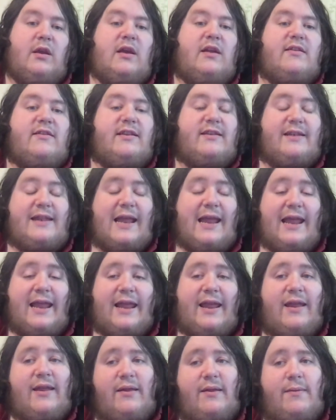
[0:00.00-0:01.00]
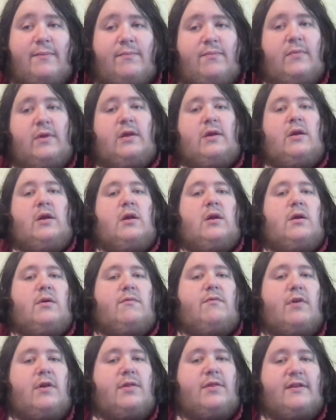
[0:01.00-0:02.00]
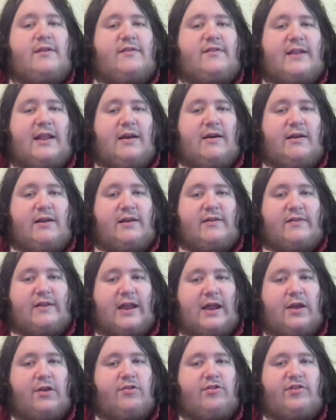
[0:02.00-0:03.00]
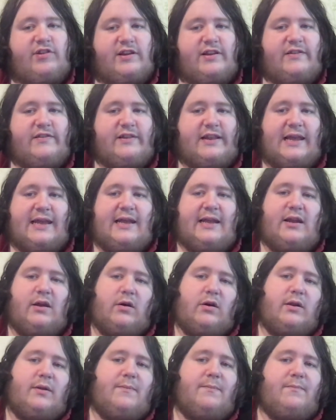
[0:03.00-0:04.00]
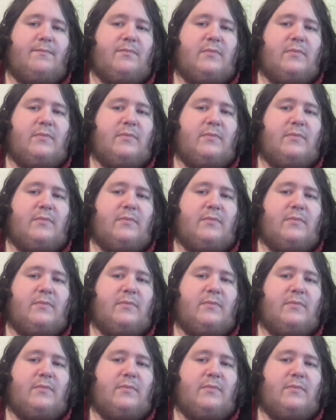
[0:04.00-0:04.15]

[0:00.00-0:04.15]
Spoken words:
Today, Ruth is telling us how she is getting on